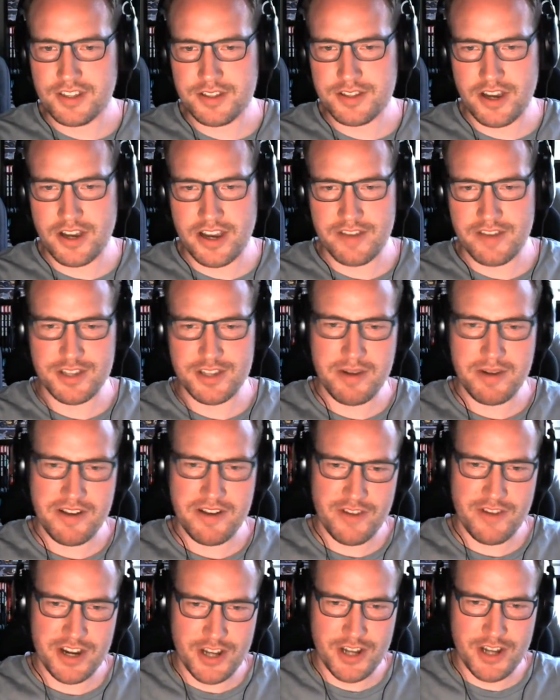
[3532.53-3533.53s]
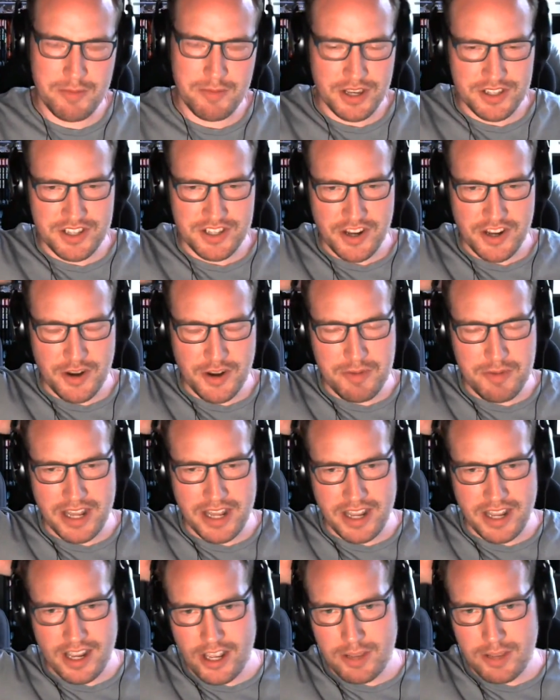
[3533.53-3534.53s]
I have so much free time because I don't
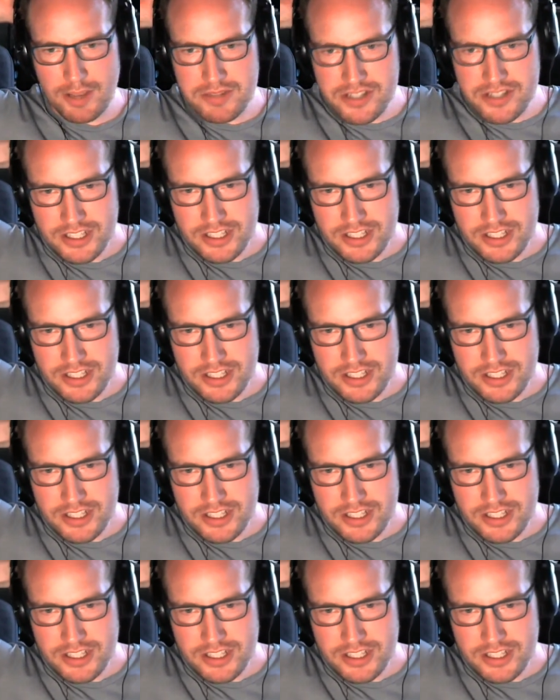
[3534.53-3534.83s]
play games.